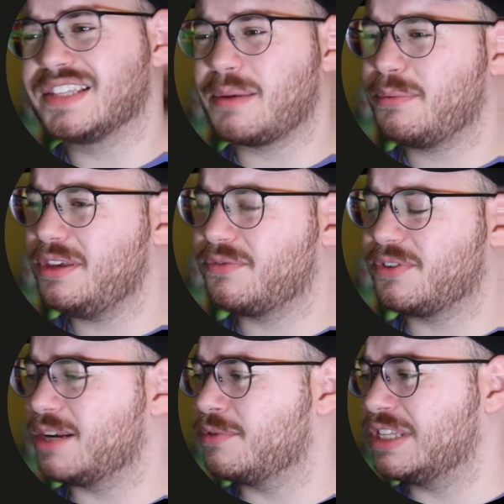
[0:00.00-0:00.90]
of being
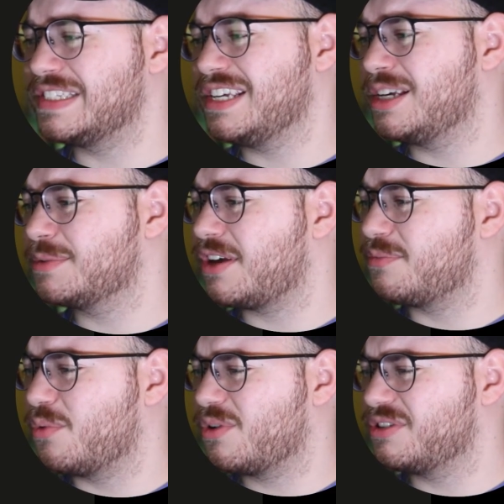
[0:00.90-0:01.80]
forgettable, this thing comes off
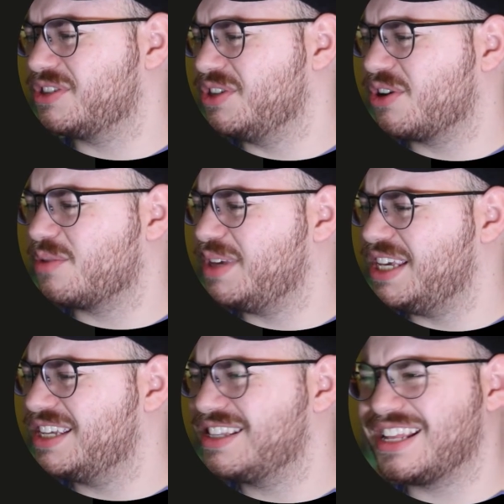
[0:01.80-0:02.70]
more
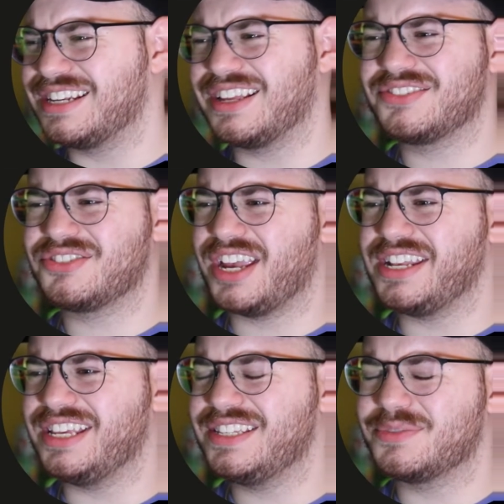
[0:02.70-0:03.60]
European than it does
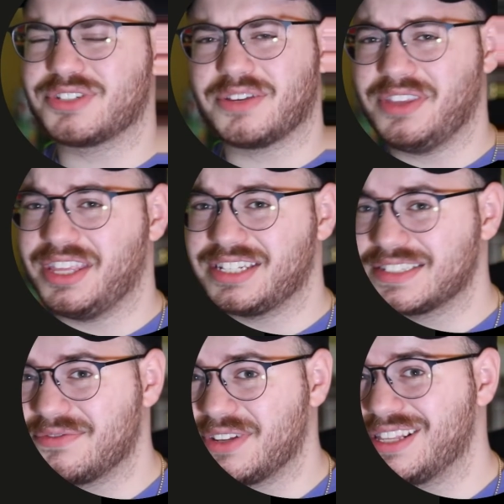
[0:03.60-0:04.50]
Chinese, which I feel like
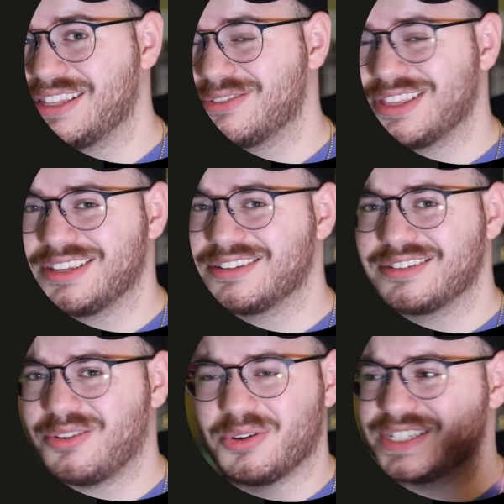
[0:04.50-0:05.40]
doesn't fit in with the
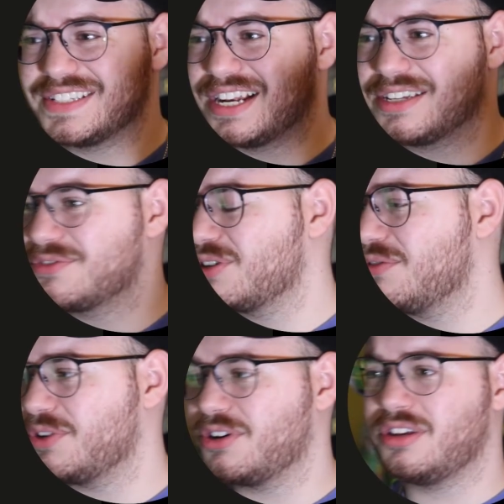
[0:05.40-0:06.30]
whole aesthetic of Jungle Fury.